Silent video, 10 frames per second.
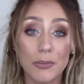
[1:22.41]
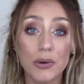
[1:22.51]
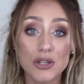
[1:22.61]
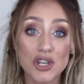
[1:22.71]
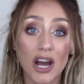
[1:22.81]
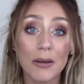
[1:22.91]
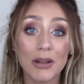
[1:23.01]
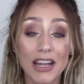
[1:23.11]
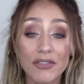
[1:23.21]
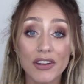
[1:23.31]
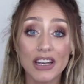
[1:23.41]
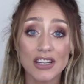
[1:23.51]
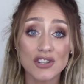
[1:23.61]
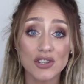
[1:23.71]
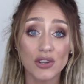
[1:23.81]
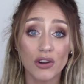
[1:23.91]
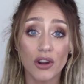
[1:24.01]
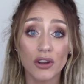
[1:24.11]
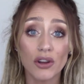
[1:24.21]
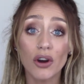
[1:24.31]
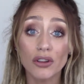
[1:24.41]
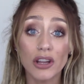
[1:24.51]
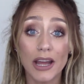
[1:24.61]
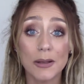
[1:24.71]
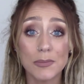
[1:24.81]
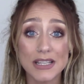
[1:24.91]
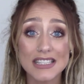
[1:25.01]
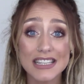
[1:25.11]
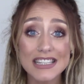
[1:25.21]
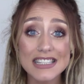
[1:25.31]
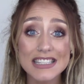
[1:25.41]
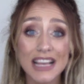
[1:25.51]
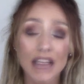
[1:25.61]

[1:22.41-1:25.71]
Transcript: put time and effort into your own online business.